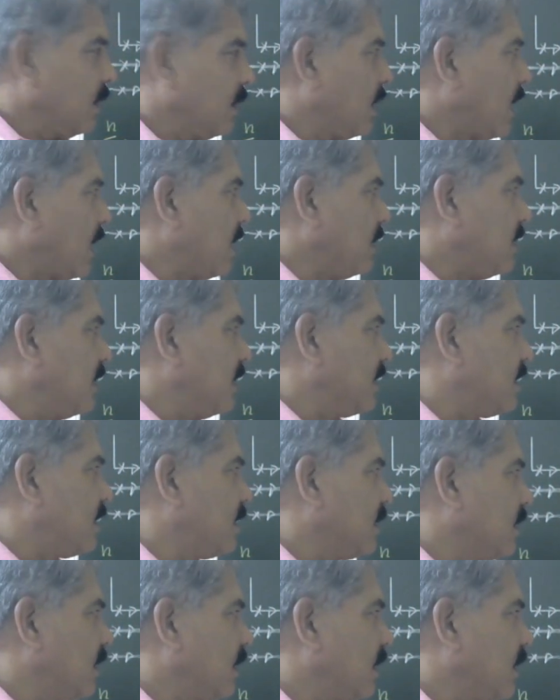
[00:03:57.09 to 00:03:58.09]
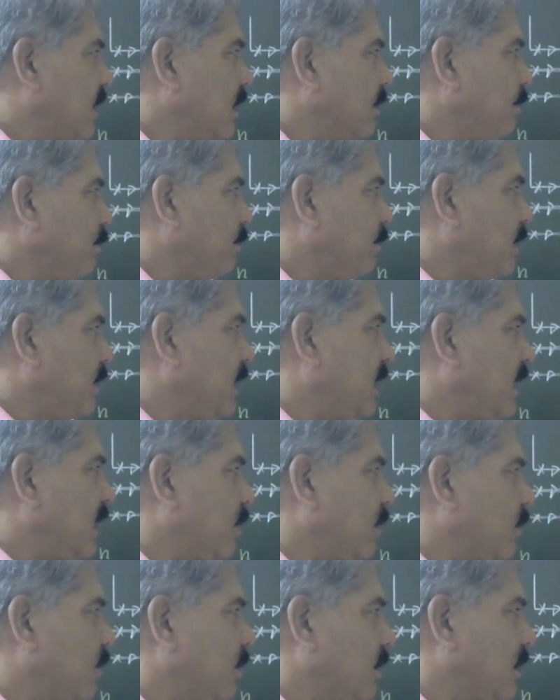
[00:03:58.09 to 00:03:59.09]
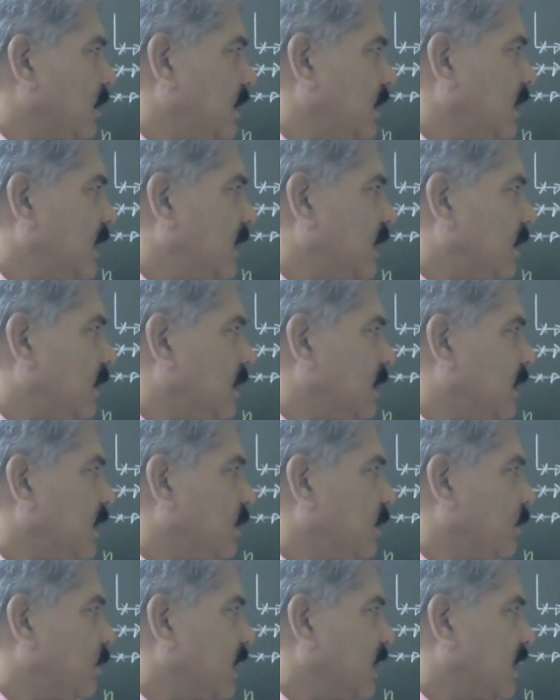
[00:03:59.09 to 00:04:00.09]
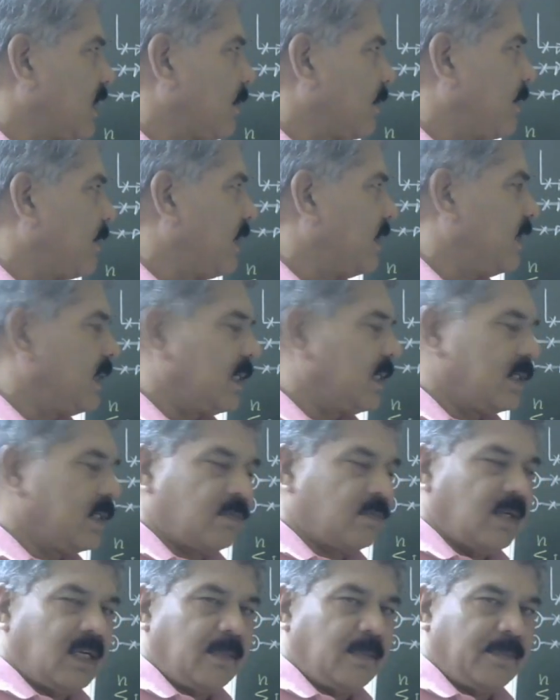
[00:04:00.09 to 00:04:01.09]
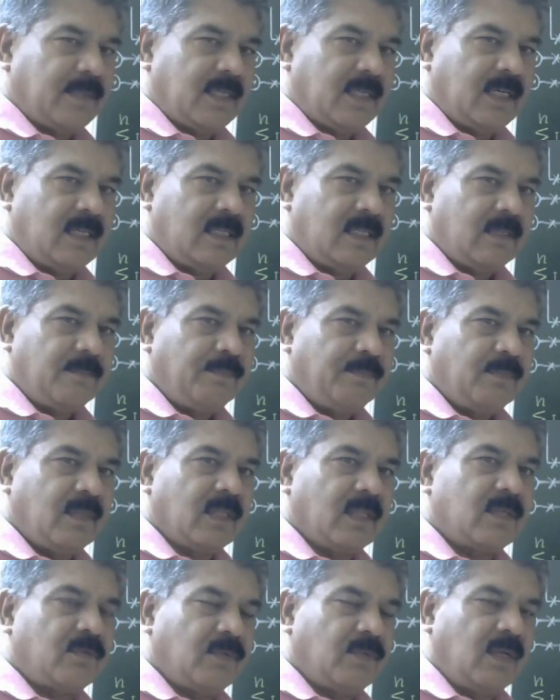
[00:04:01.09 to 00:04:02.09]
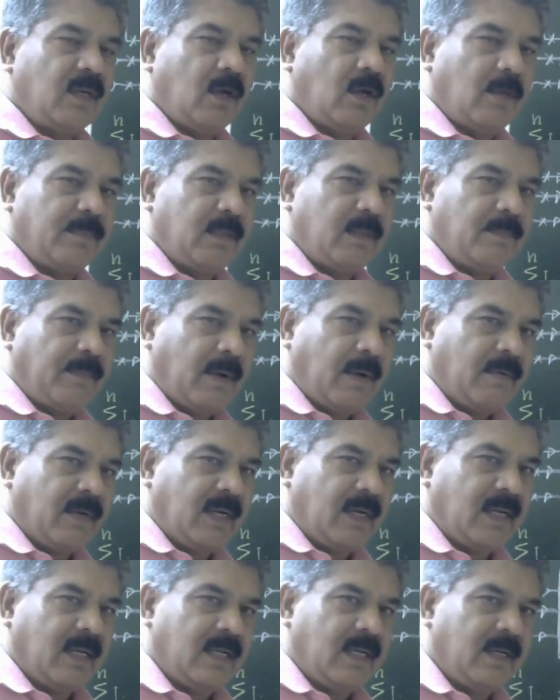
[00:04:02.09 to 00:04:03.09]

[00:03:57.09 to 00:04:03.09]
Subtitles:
And this d2 delta by dt square represents the swing of the power angle.